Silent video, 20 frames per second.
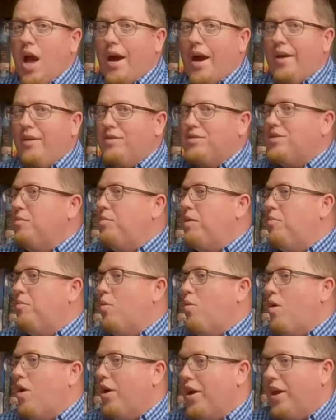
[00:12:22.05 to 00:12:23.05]
I don't see
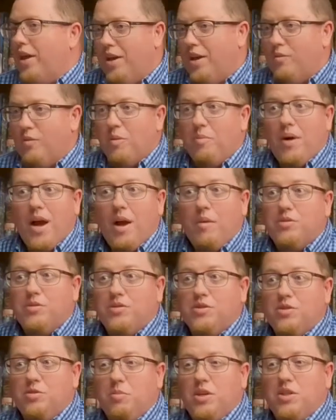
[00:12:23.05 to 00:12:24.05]
people walking in with
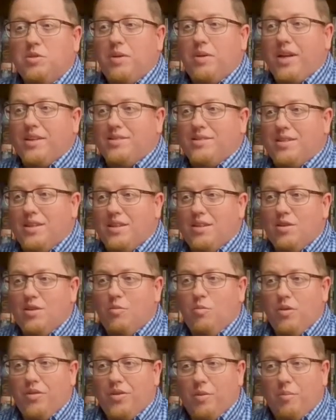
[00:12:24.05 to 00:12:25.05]
Bibles as much, but I see
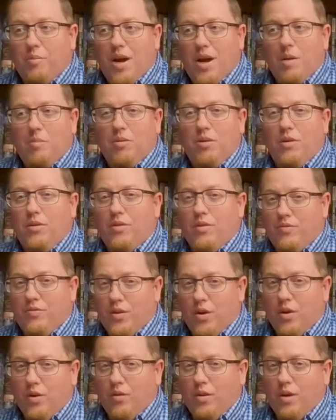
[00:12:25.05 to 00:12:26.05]
them with their Bible and their
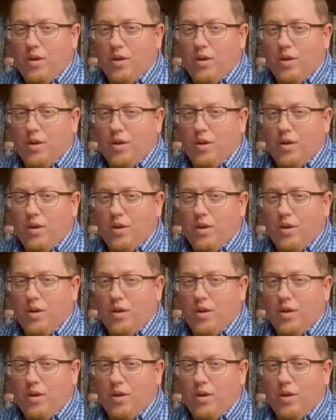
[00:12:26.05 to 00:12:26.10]
phone.